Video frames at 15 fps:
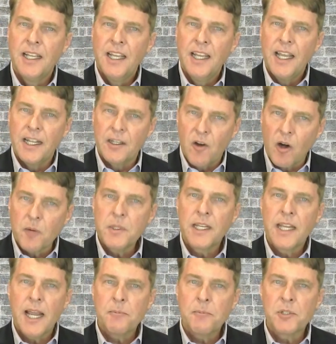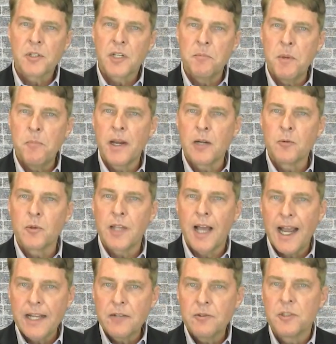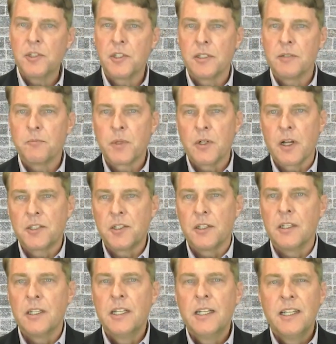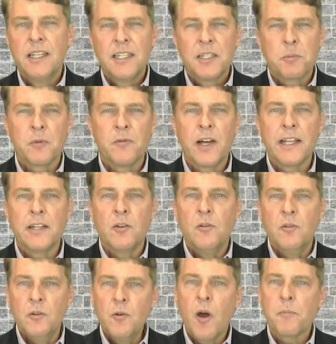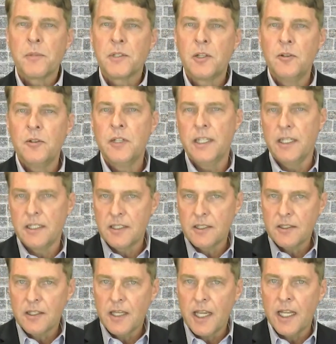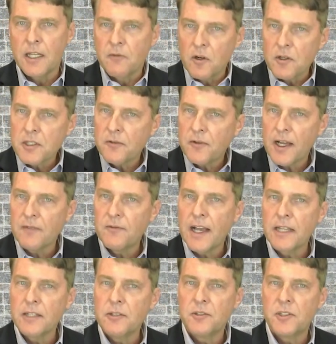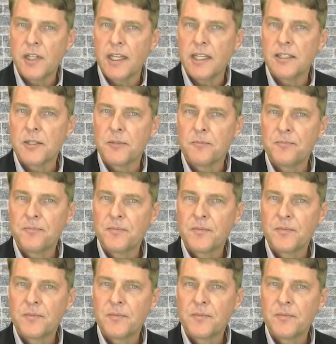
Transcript: And carbon capture can be paired with hydrogen production to provide new opportunities and diversify value chains.